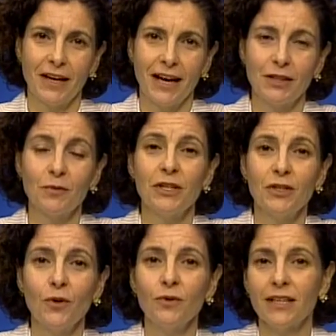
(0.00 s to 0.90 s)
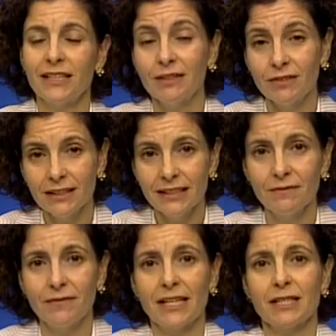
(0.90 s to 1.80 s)
And we know that given the
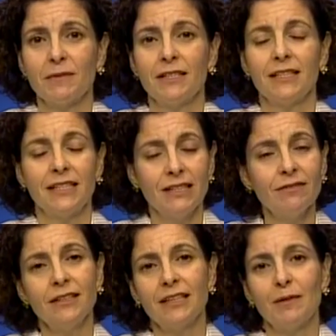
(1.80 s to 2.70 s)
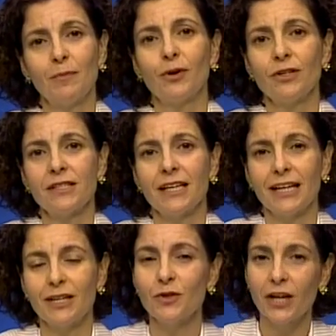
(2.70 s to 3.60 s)
investment, given the importance that
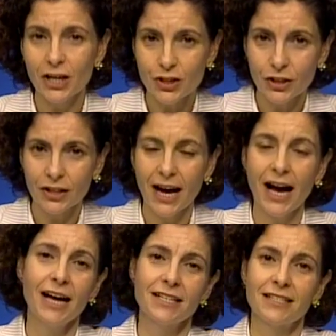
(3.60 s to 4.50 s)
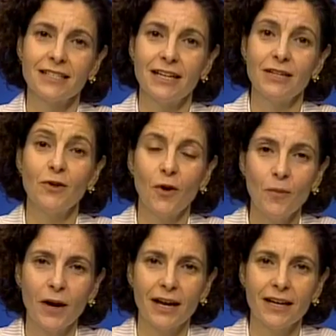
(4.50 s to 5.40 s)
education has in
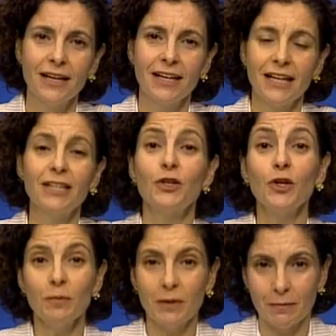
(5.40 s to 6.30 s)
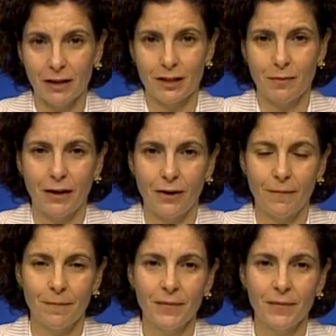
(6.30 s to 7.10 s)
Norway, it could be much better.